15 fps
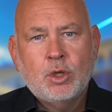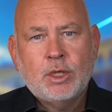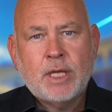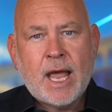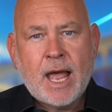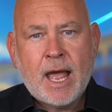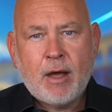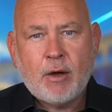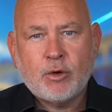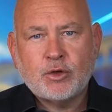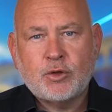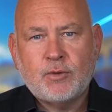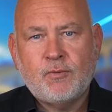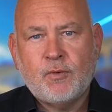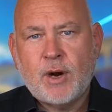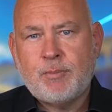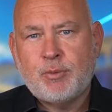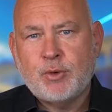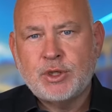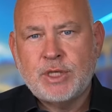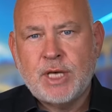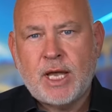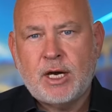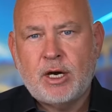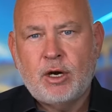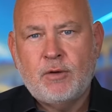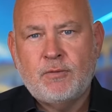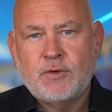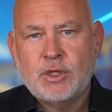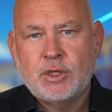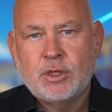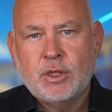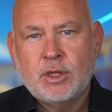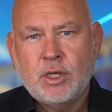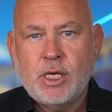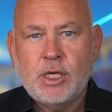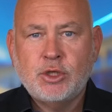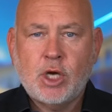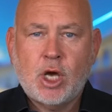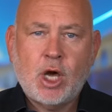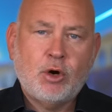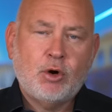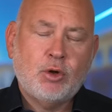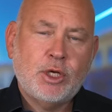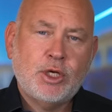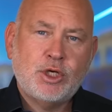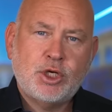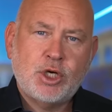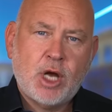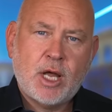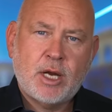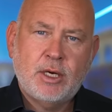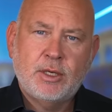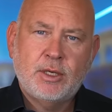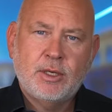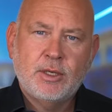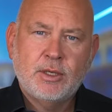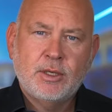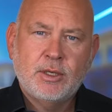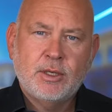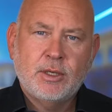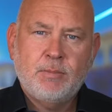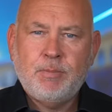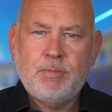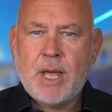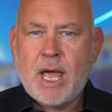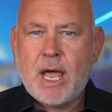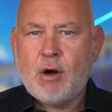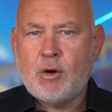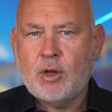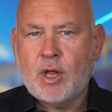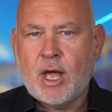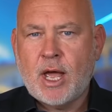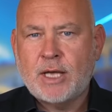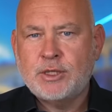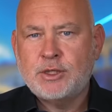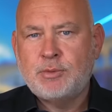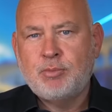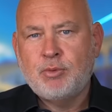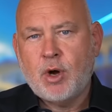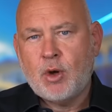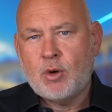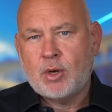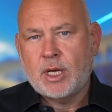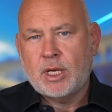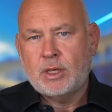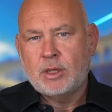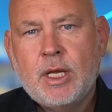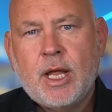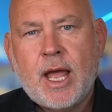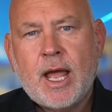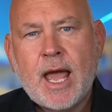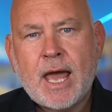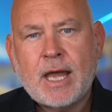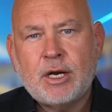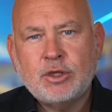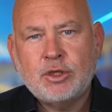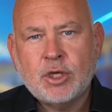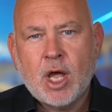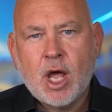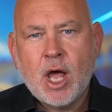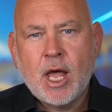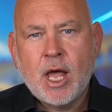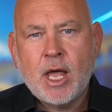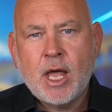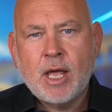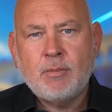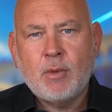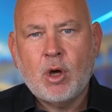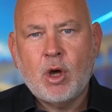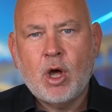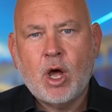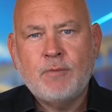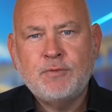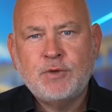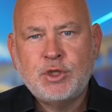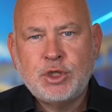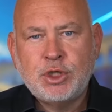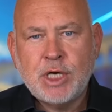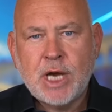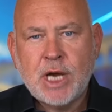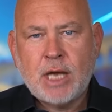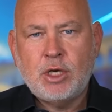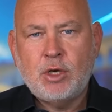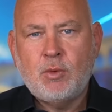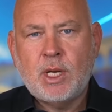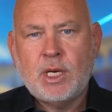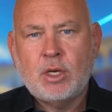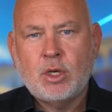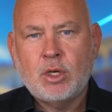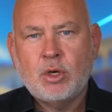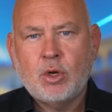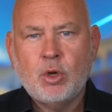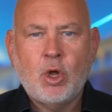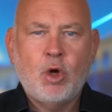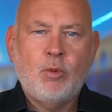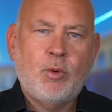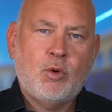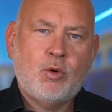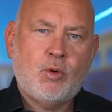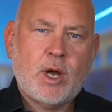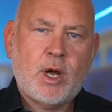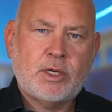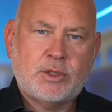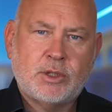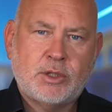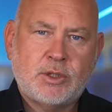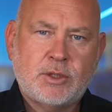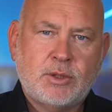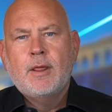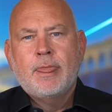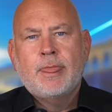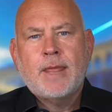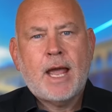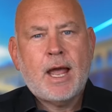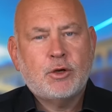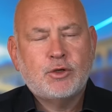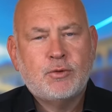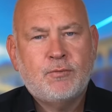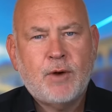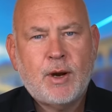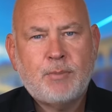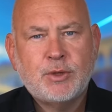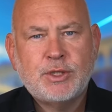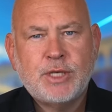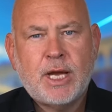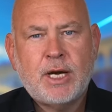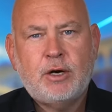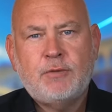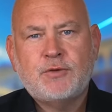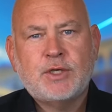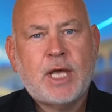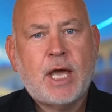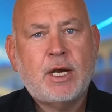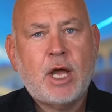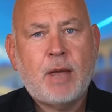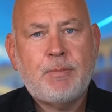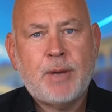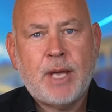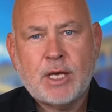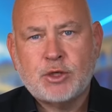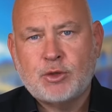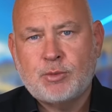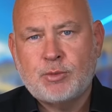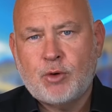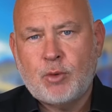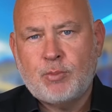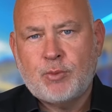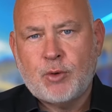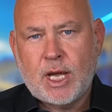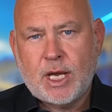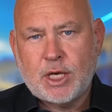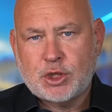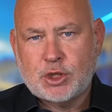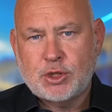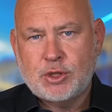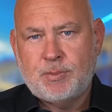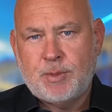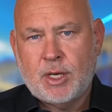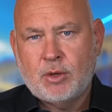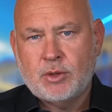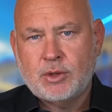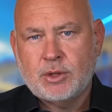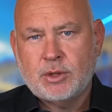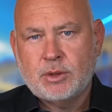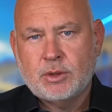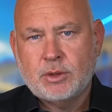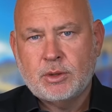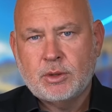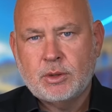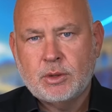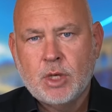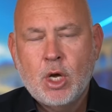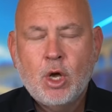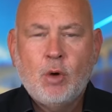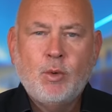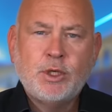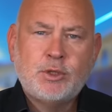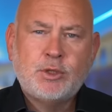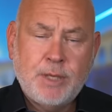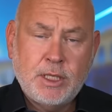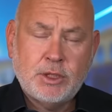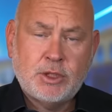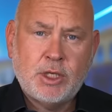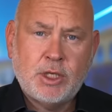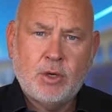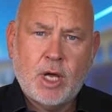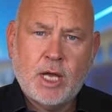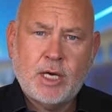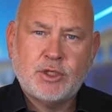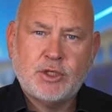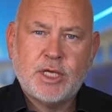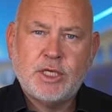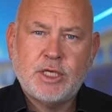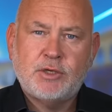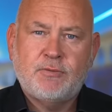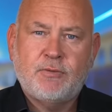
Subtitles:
the House of Representatives is utterly shut, paralyzed, broken at a time of genuine global crisis. The House of Representatives cannot pass appropriations bills, which means the United States of